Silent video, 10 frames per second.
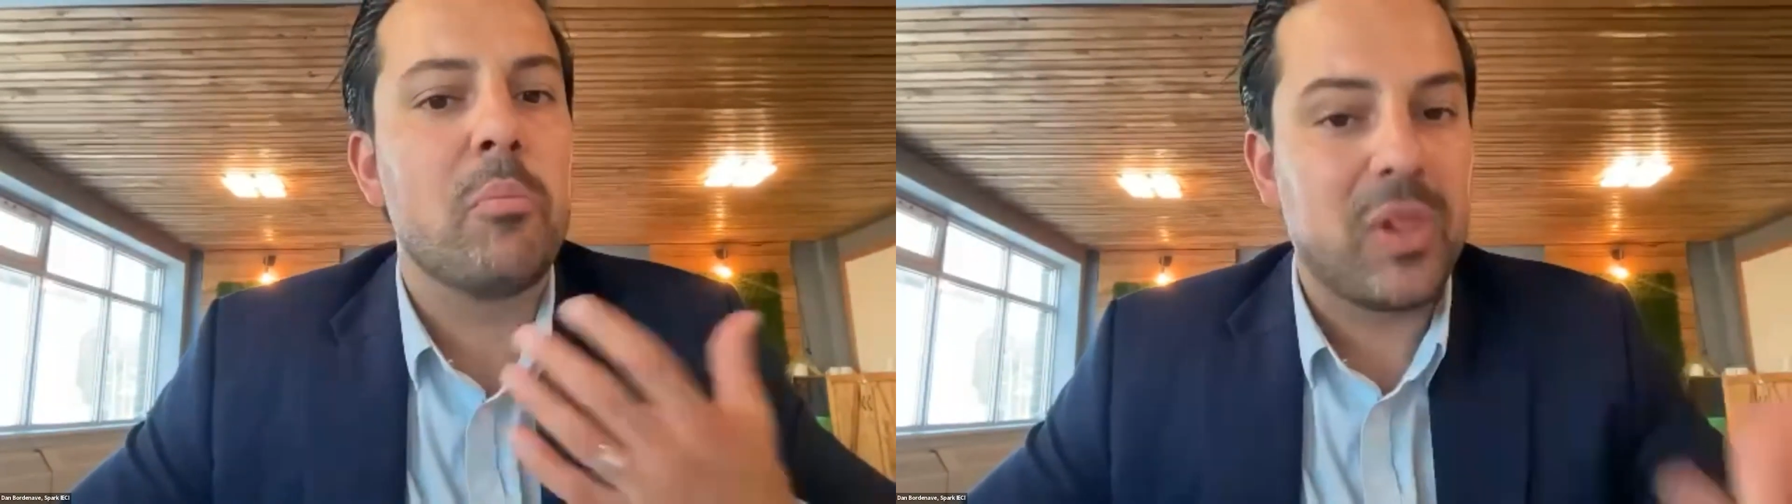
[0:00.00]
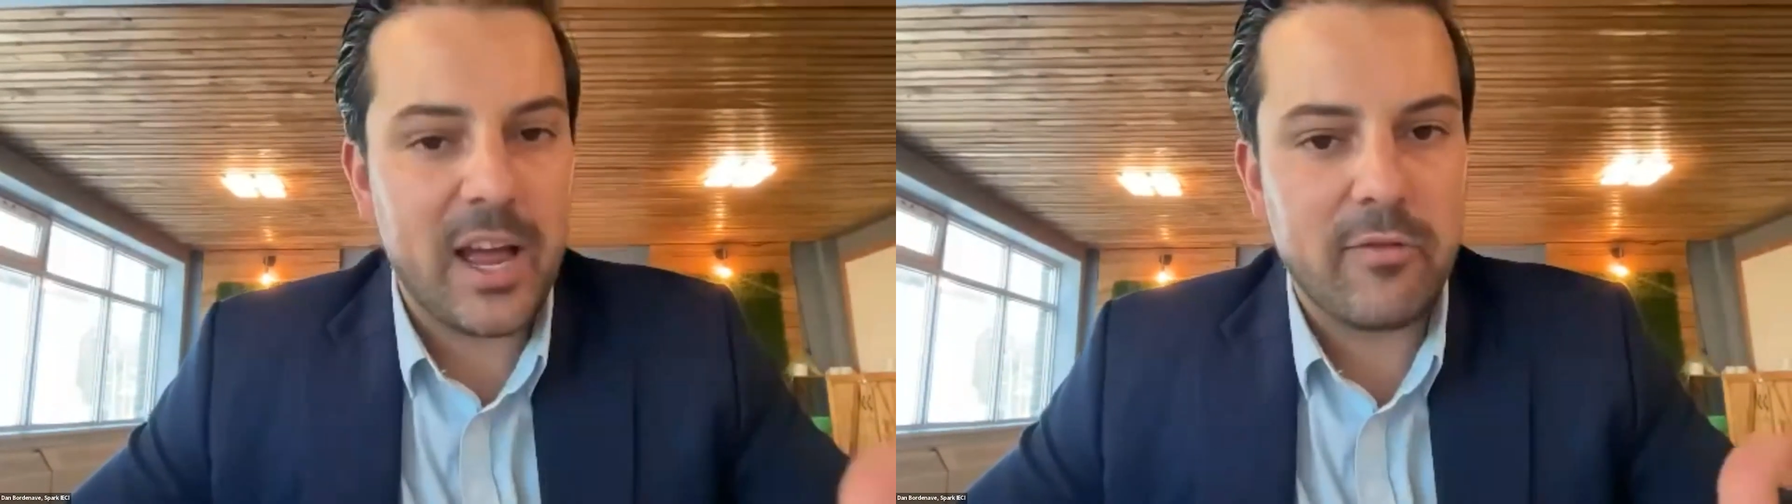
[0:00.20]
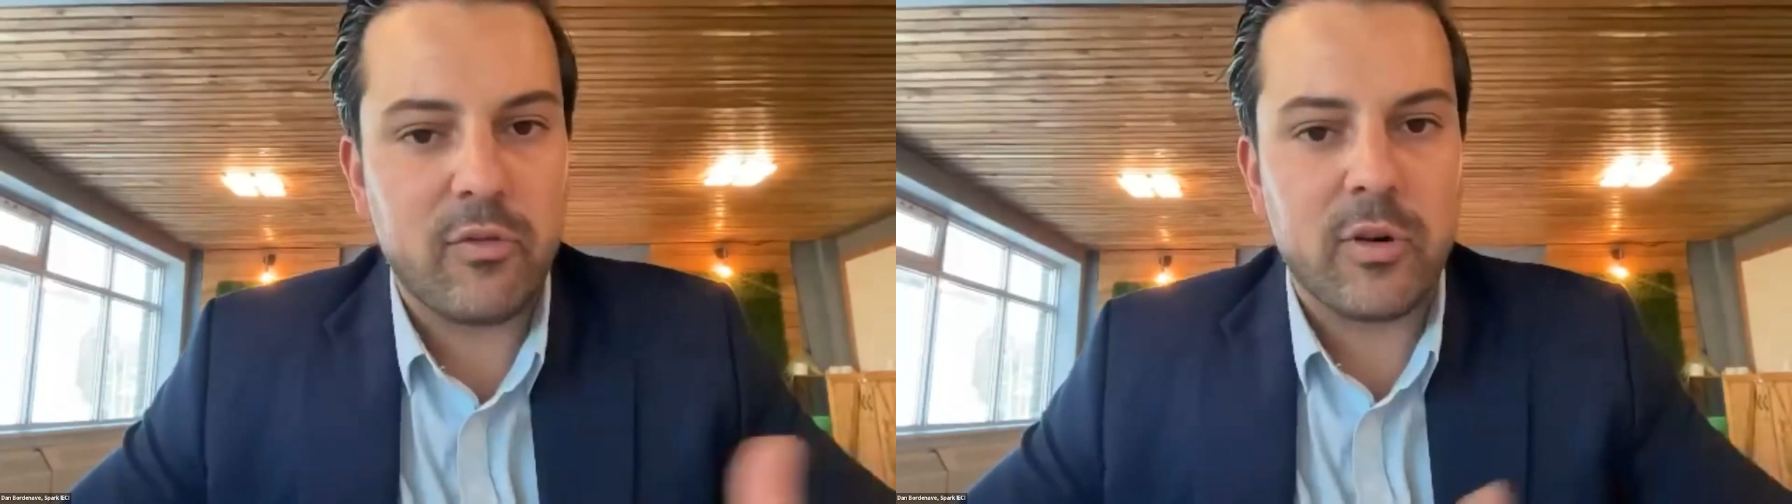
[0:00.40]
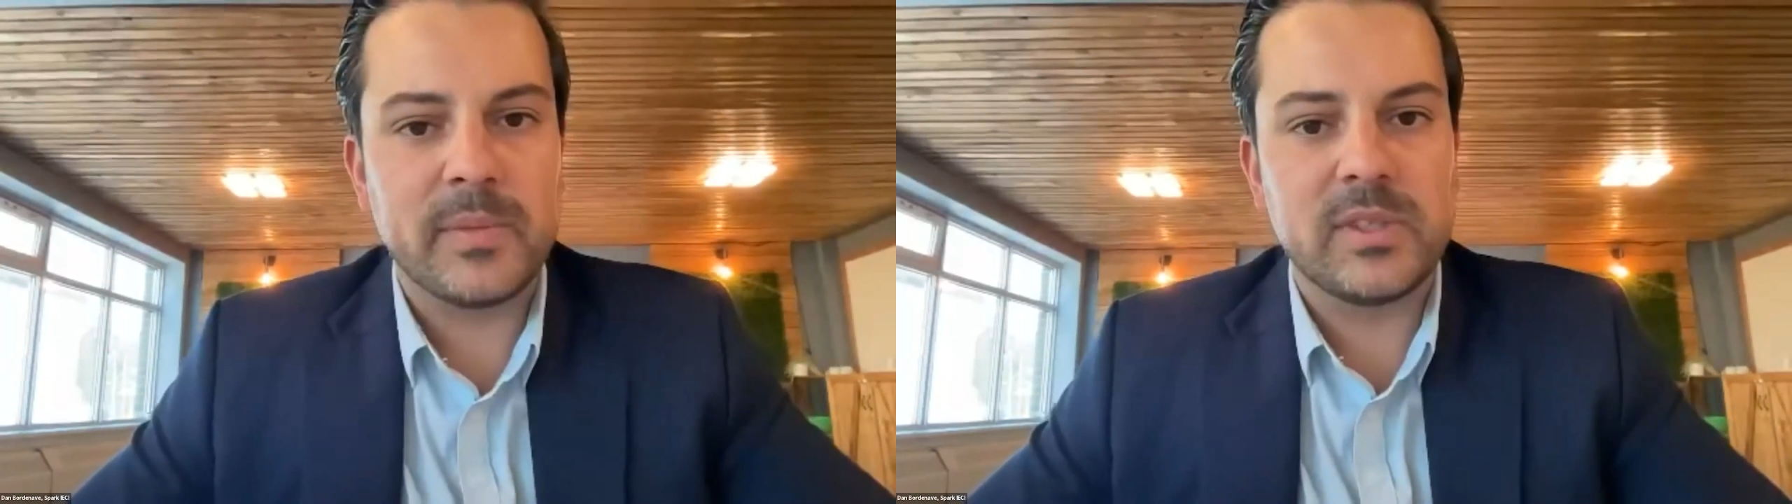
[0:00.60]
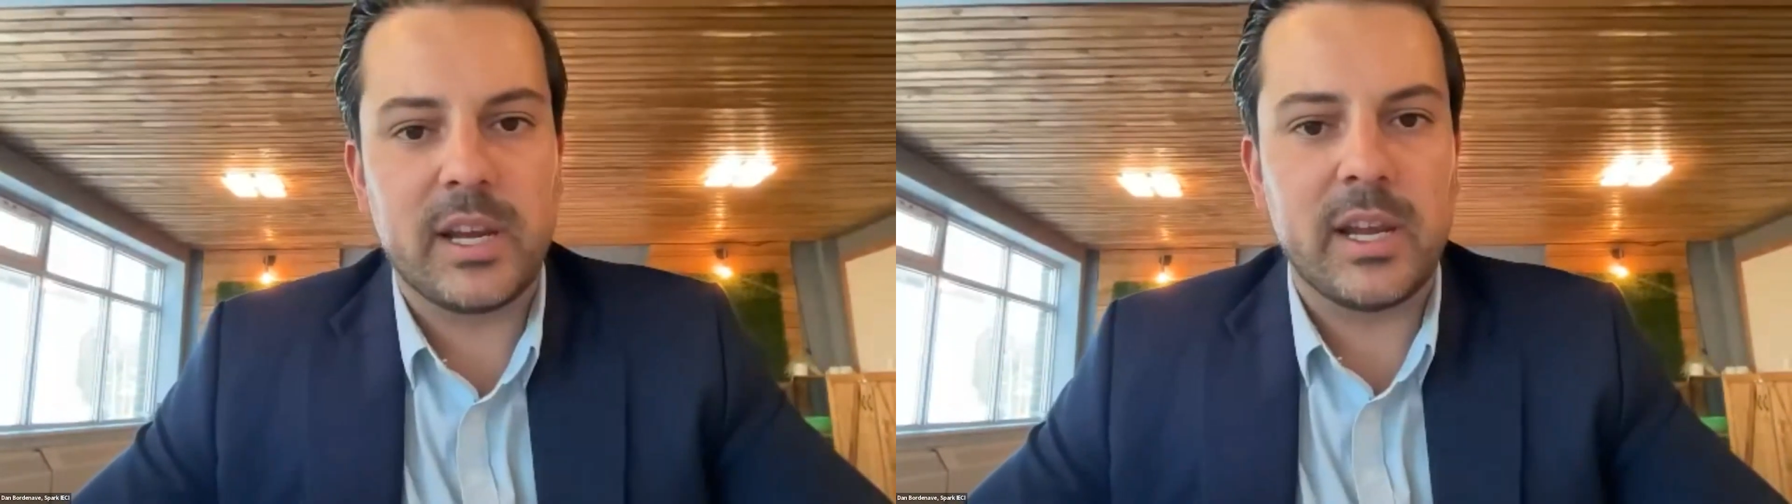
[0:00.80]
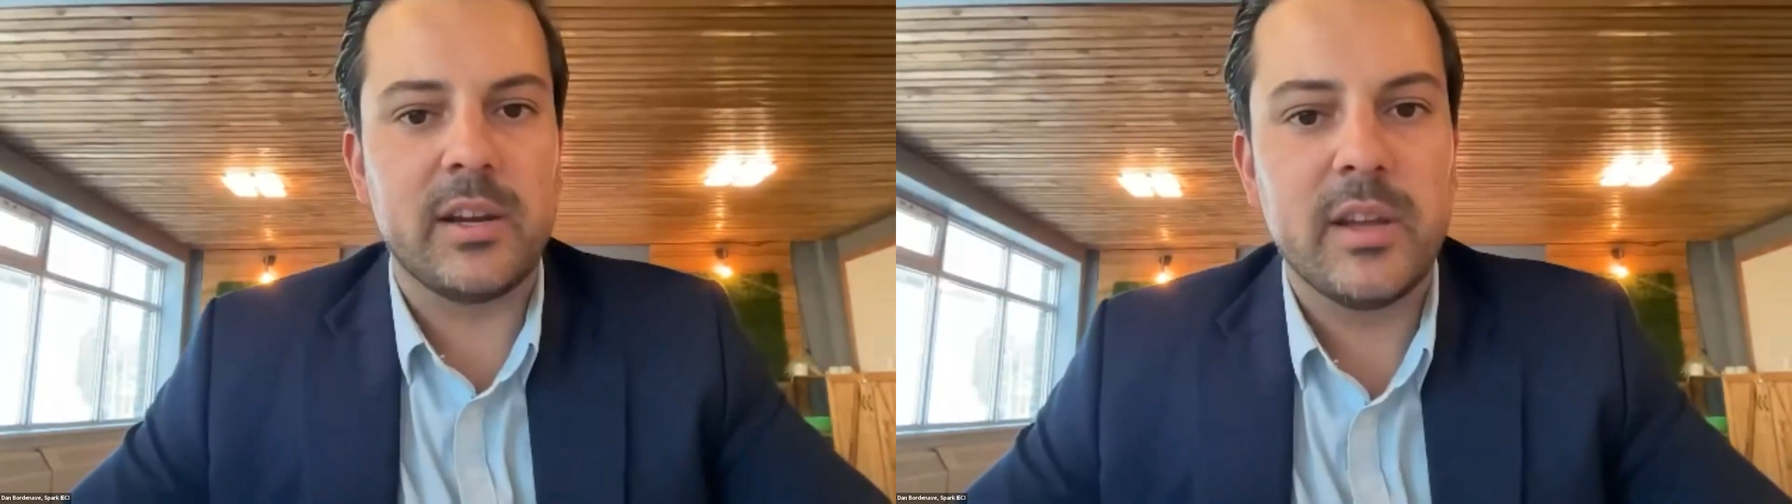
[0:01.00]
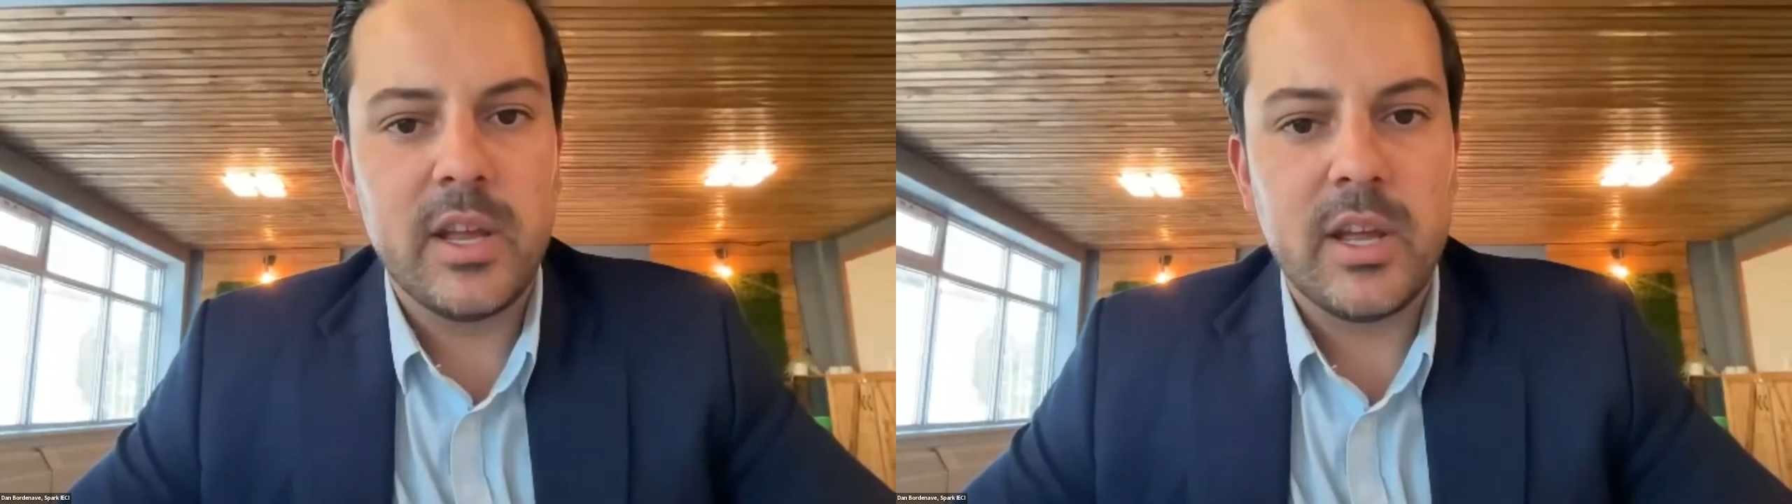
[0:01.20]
platforms that can